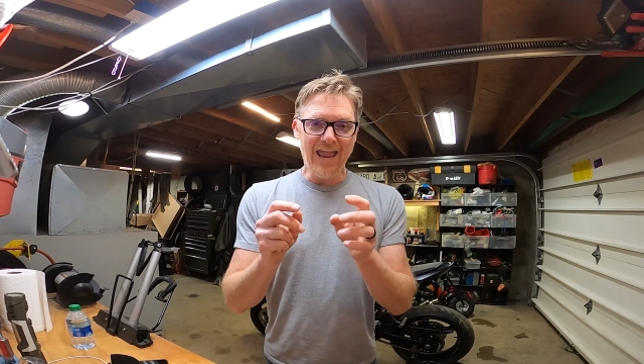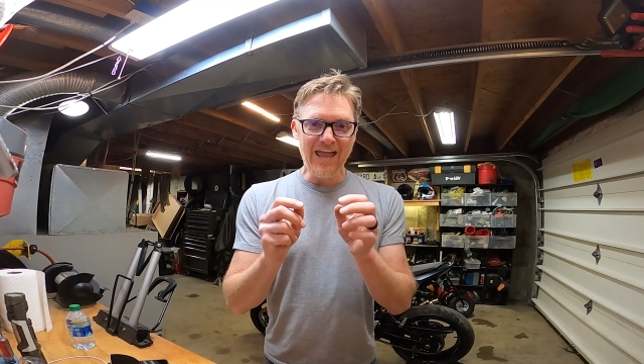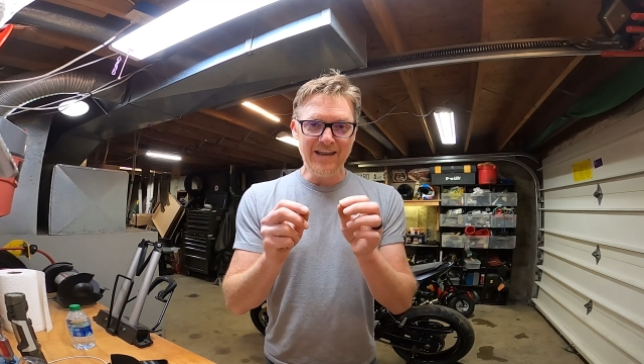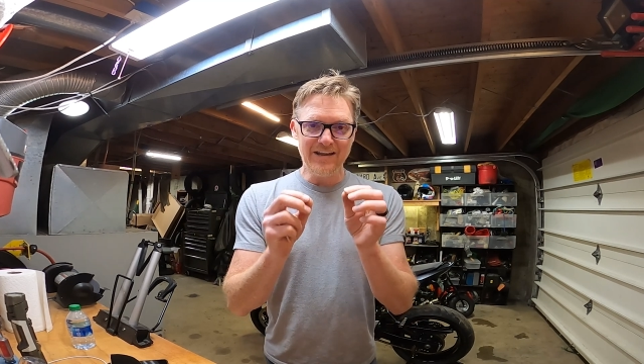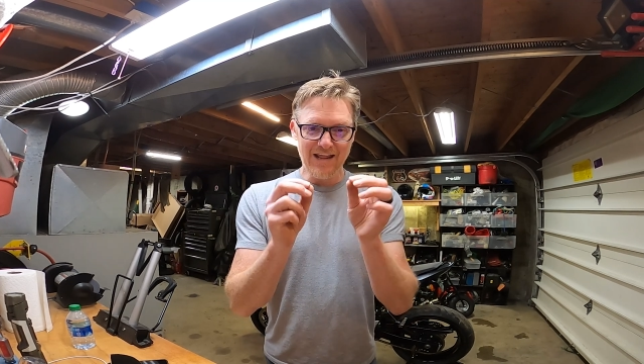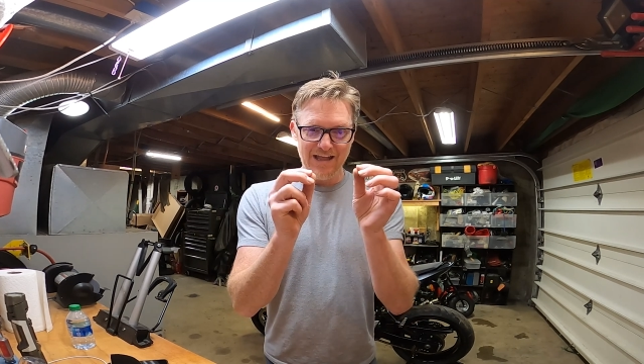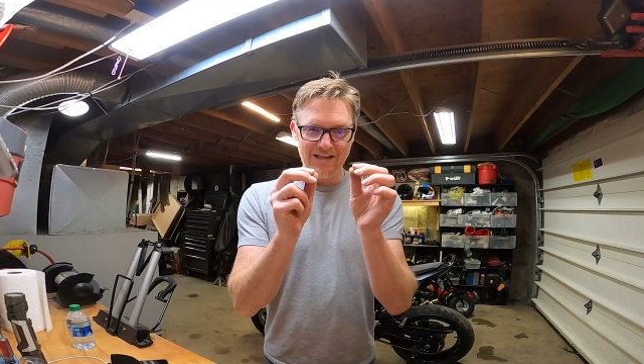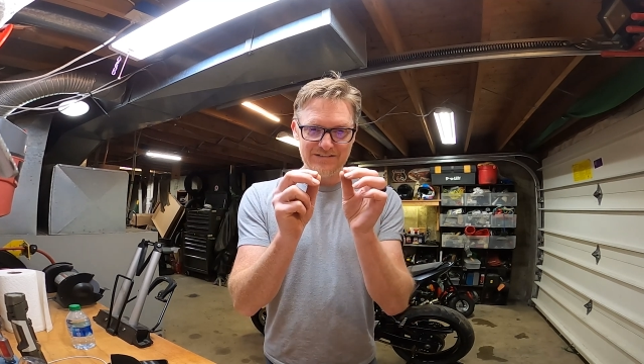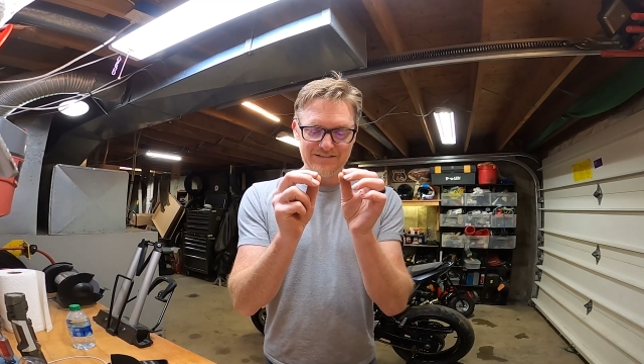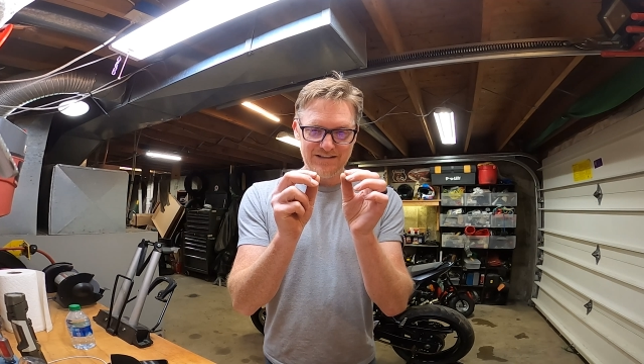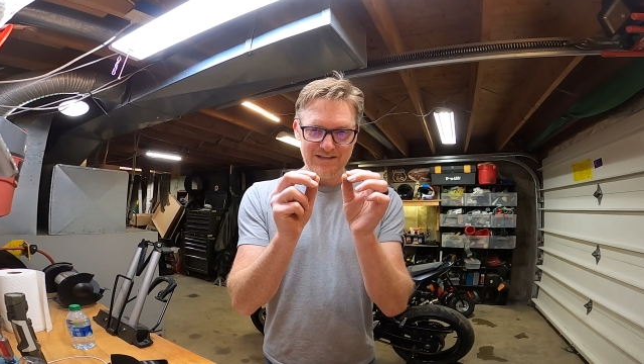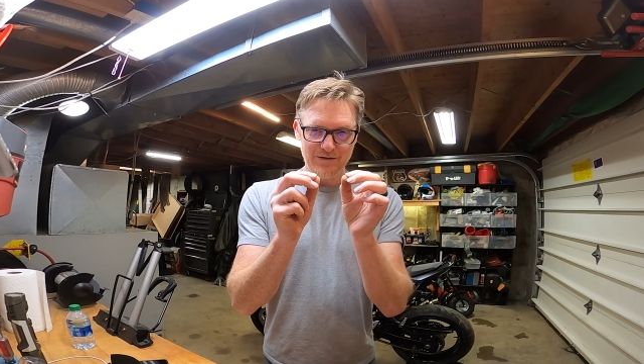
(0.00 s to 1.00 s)
And it
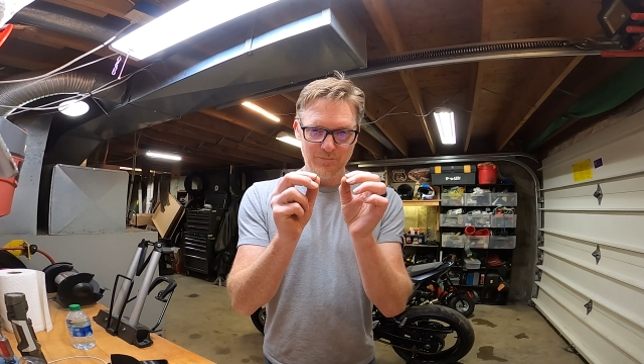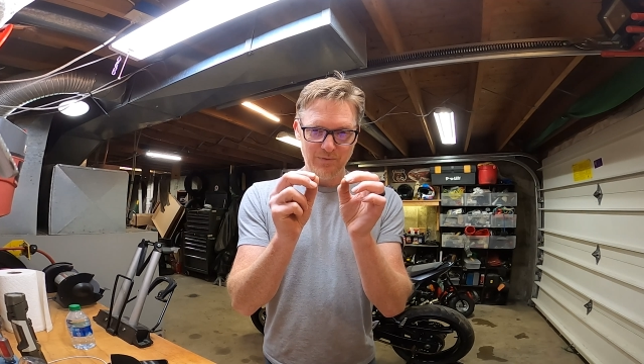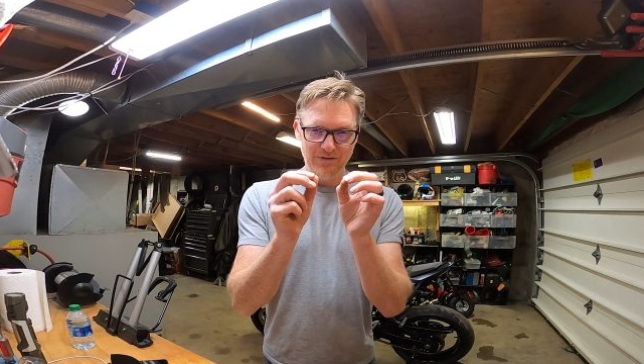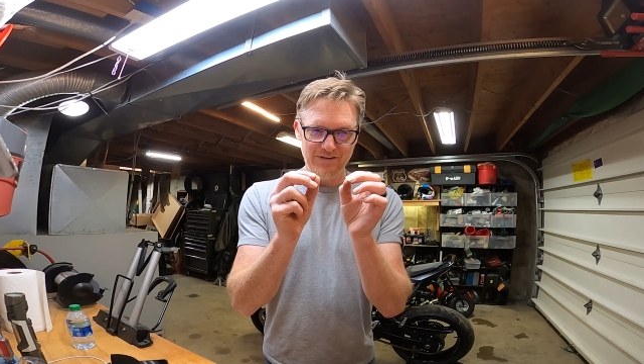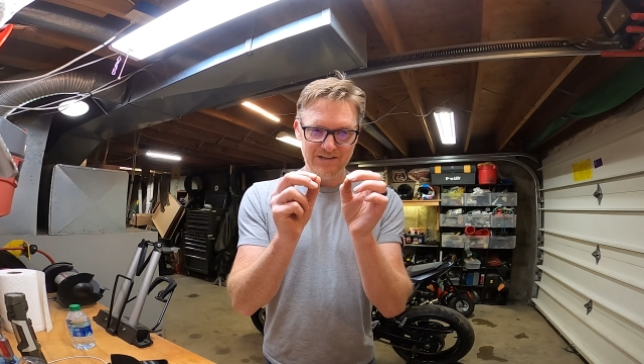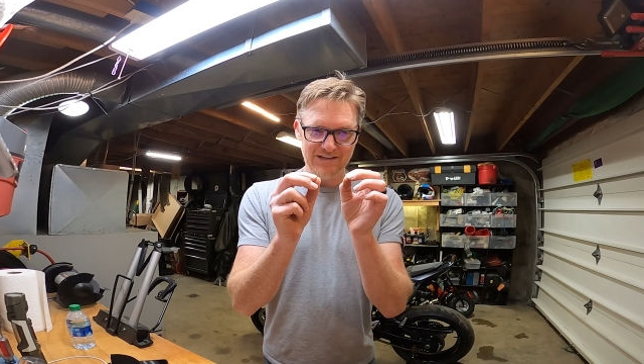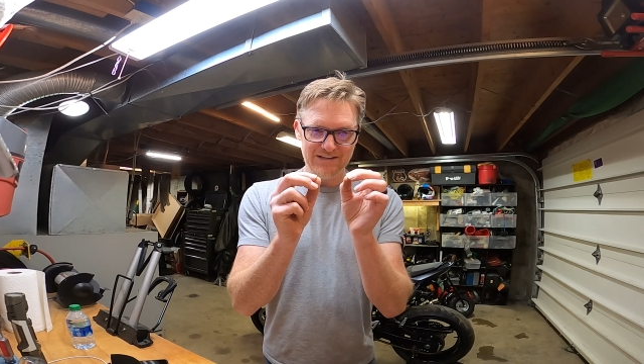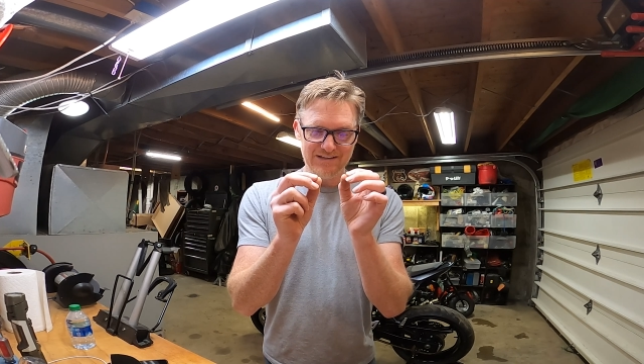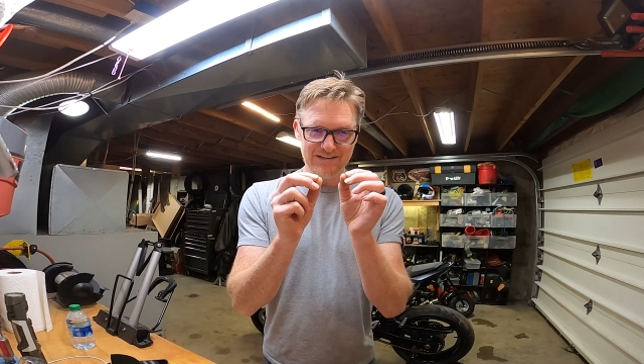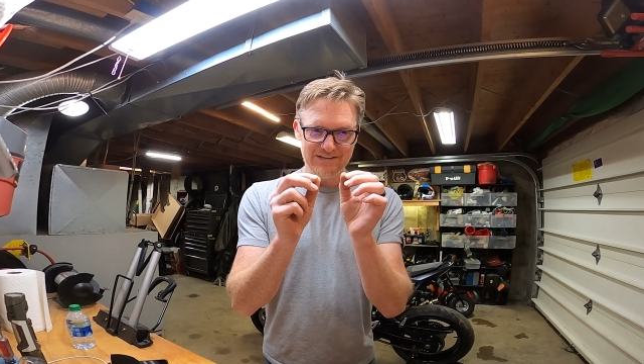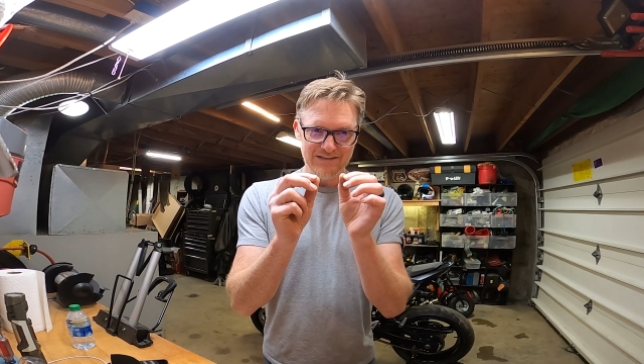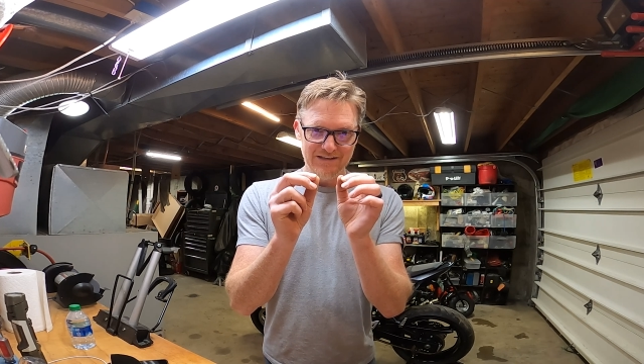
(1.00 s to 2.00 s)
has the ability
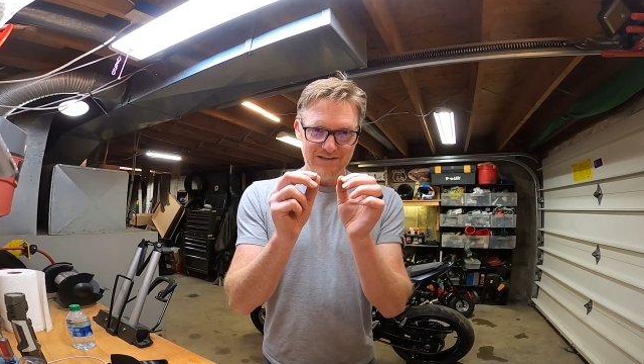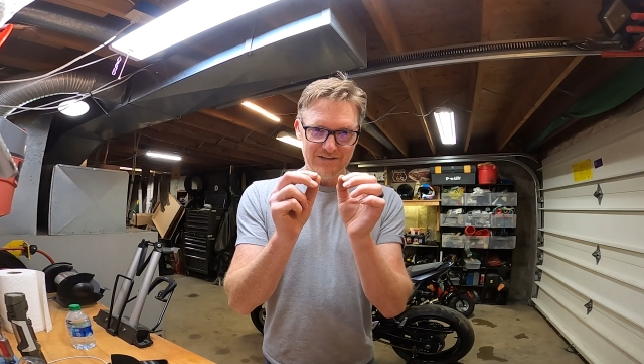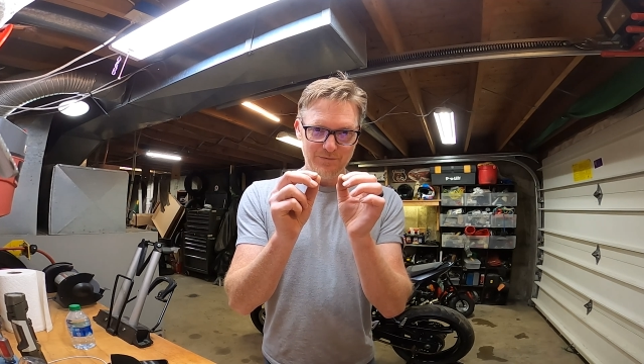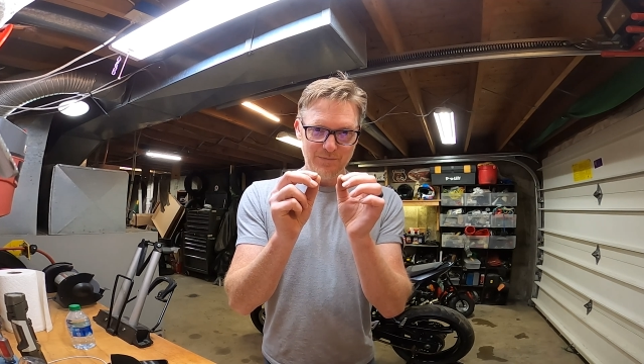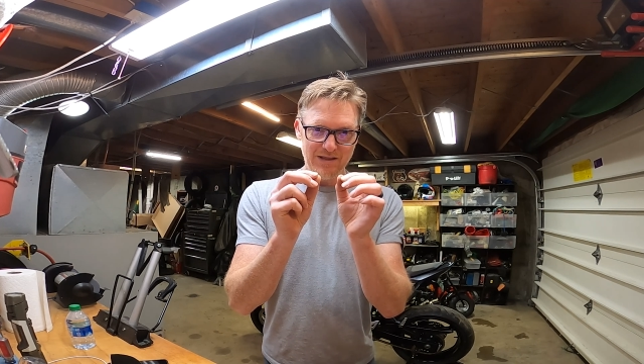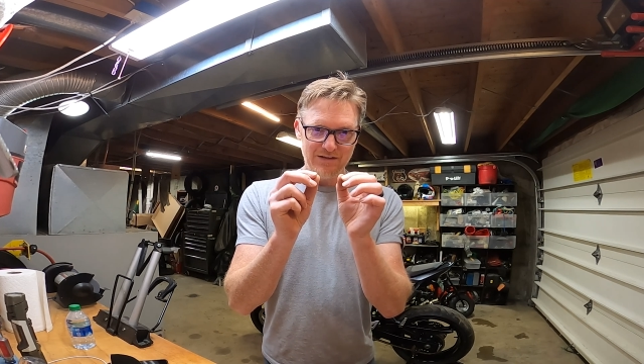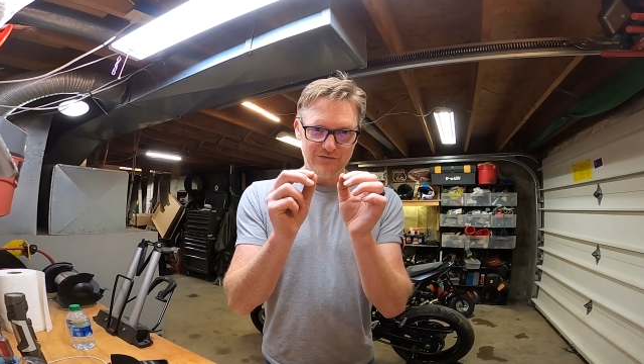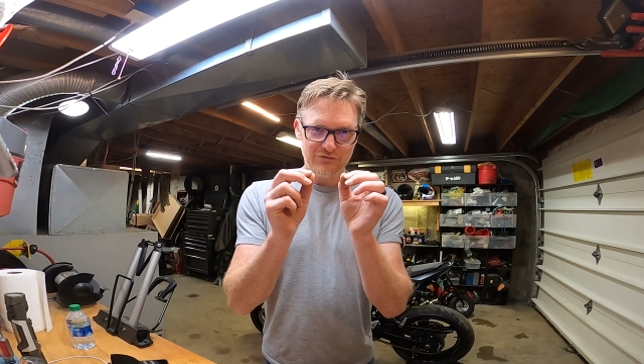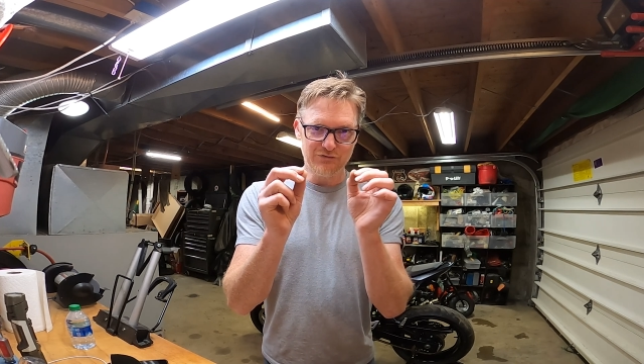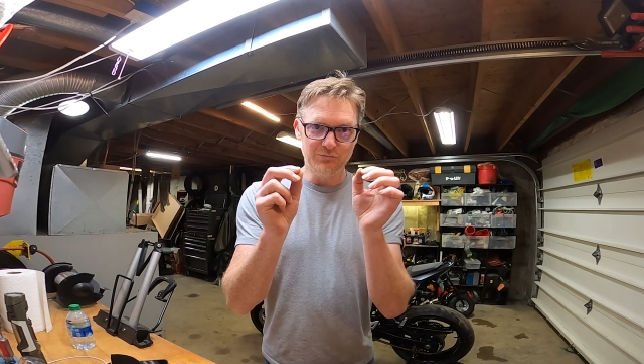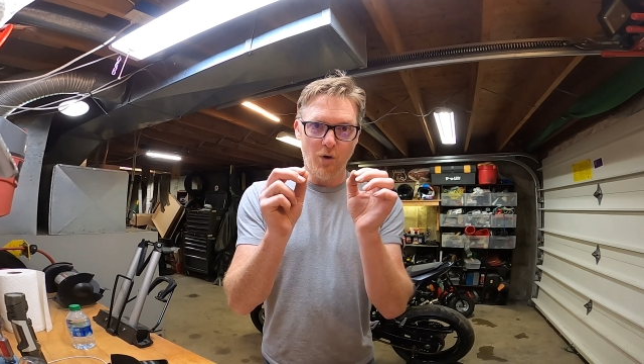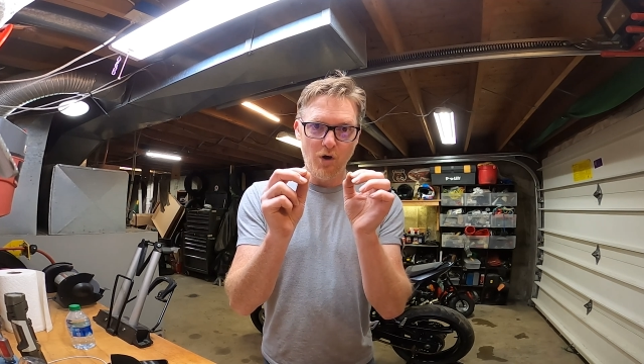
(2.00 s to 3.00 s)
to, to make
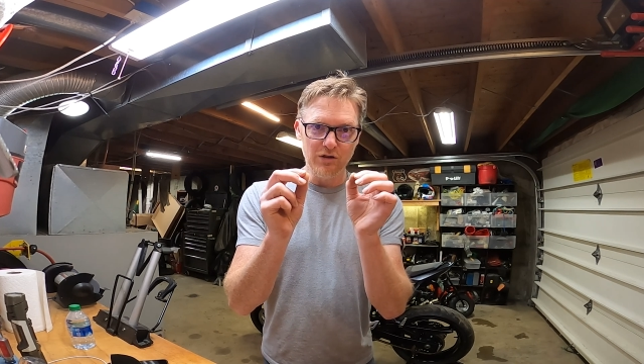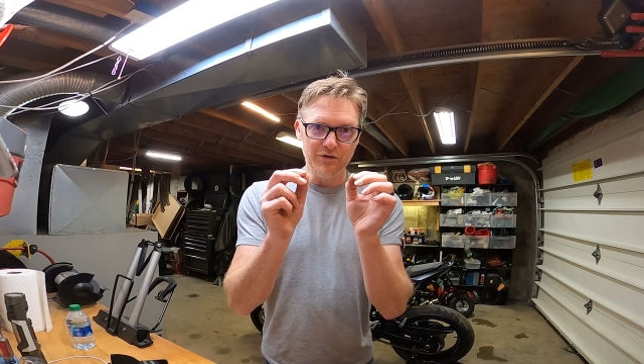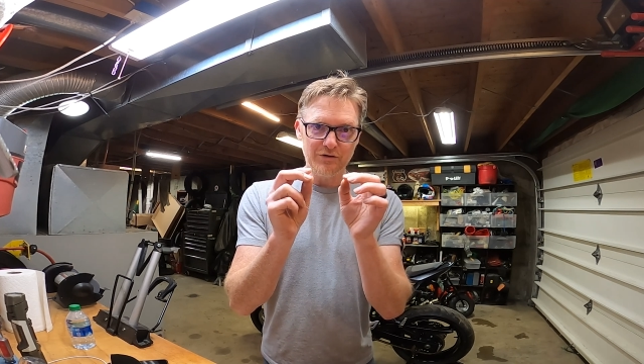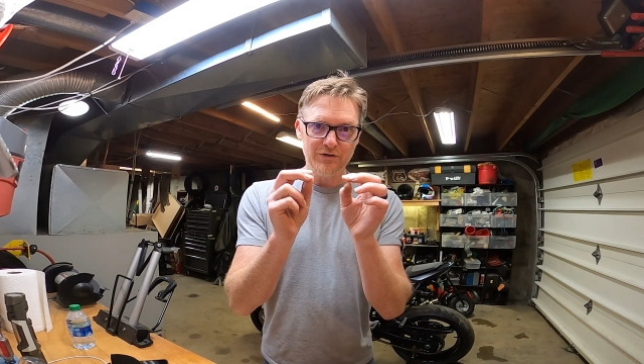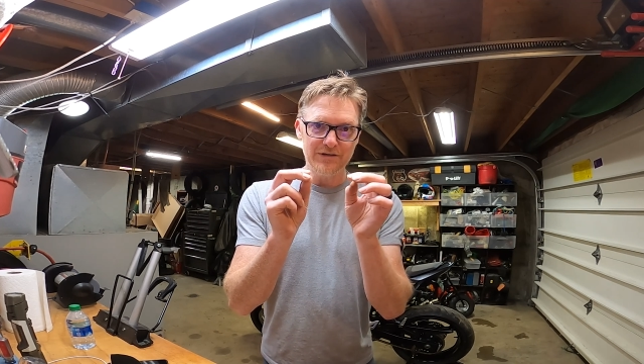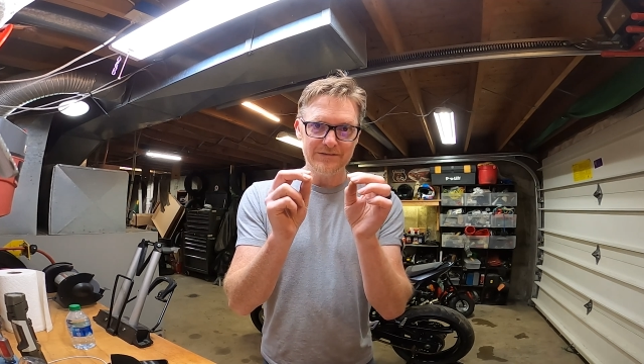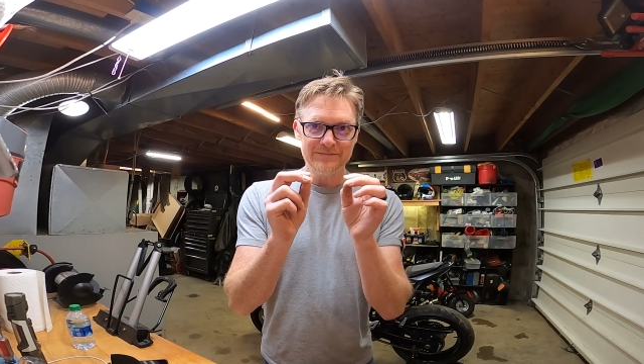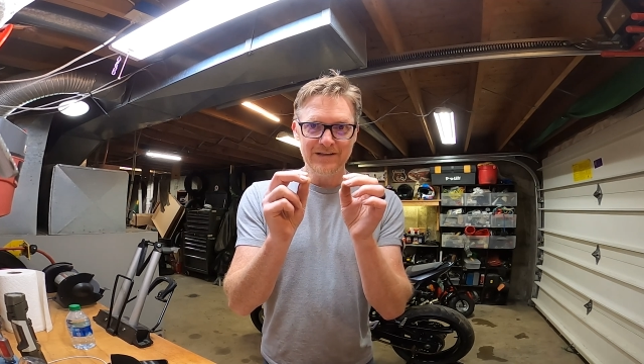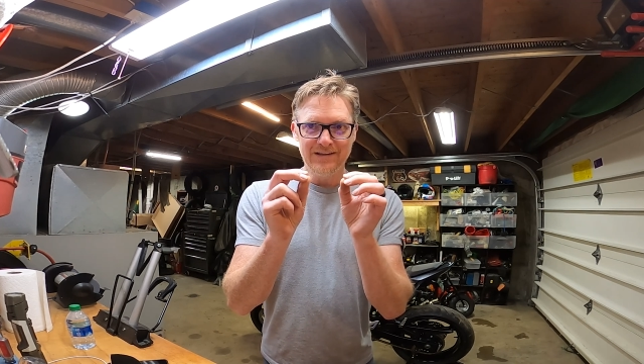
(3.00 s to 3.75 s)
smaller,